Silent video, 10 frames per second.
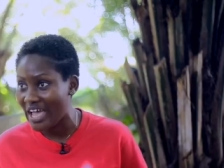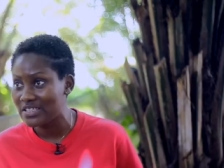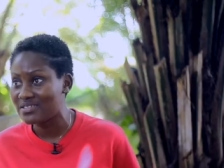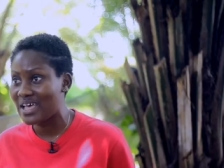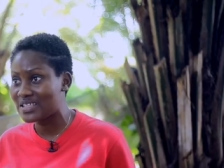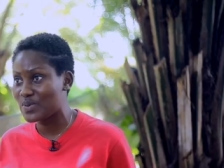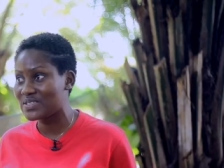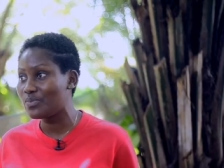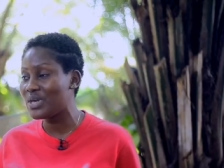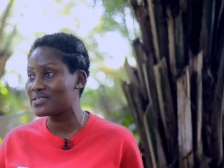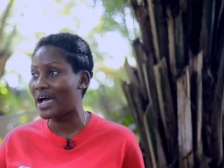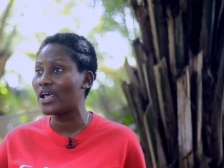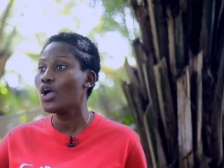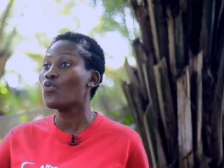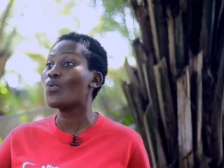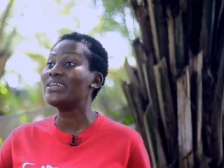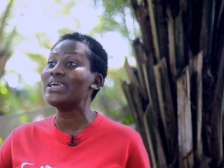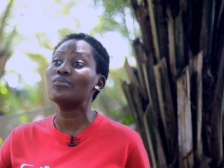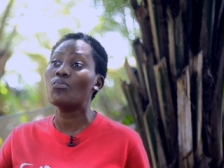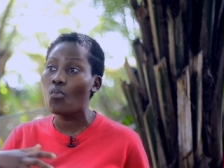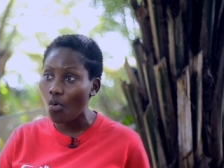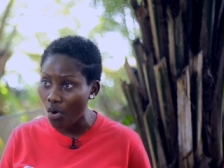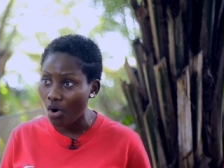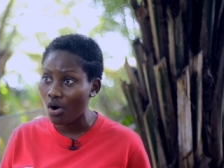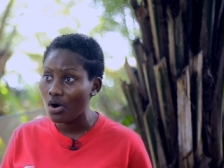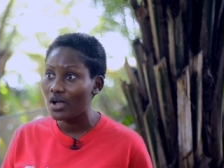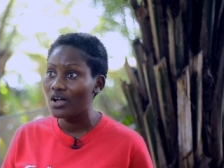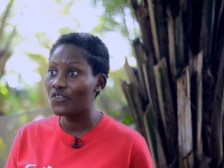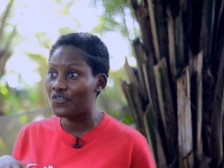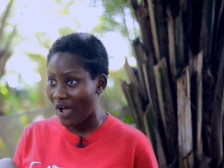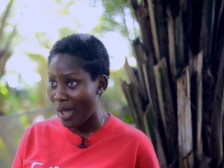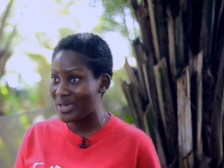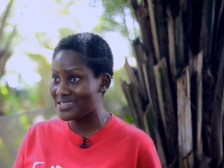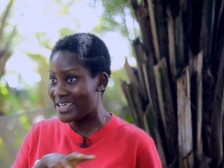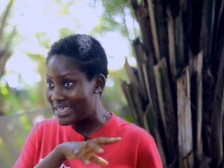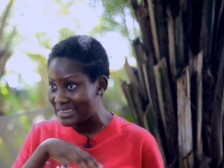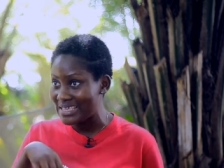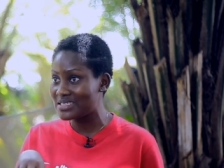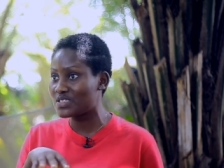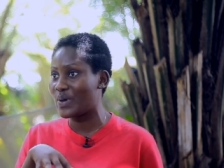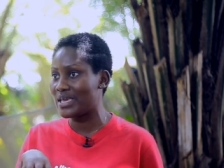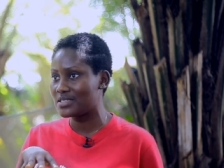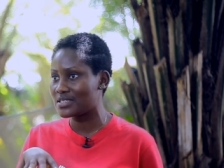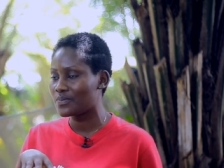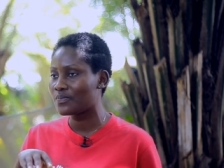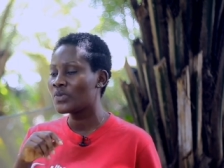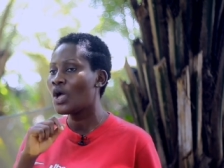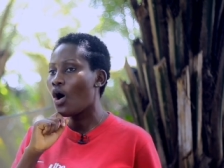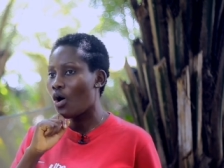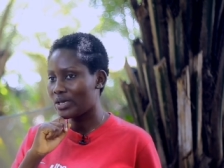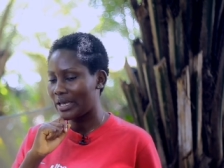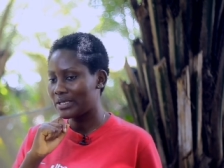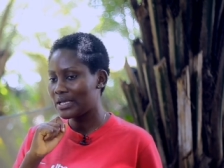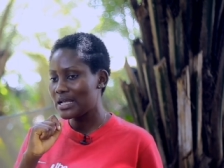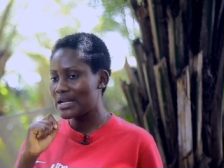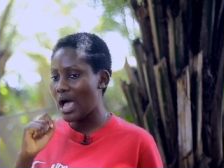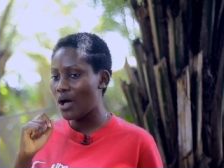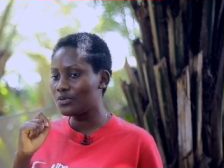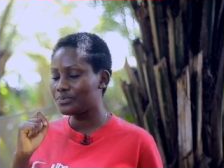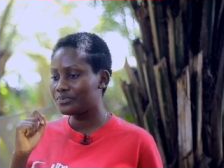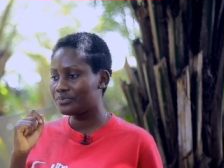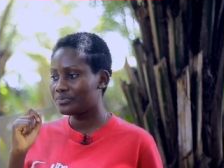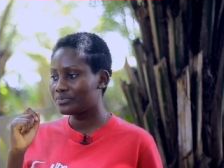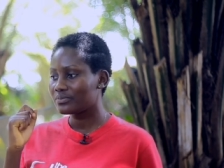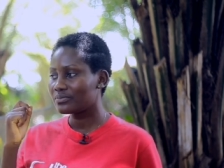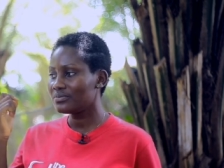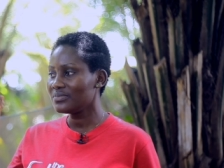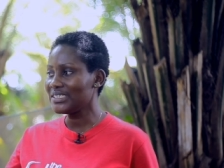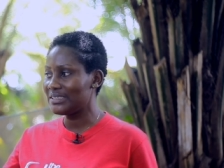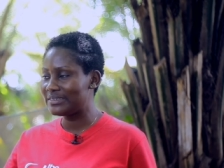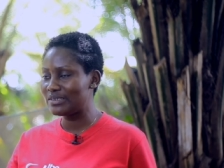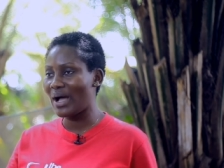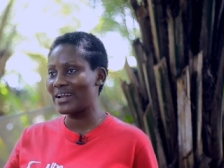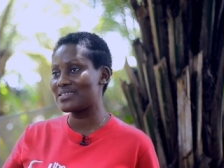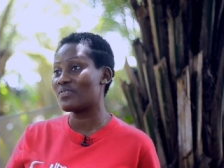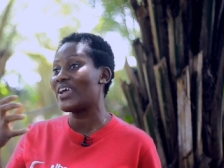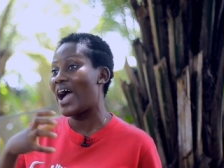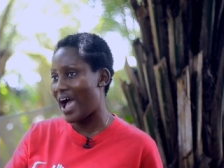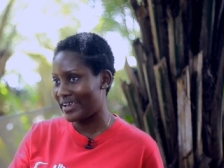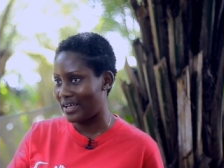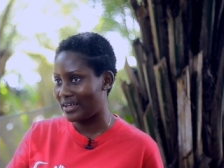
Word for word: into yeah. that space. It means that we need more yeah, yeah, farmers in this space. Okay, now demand is even higher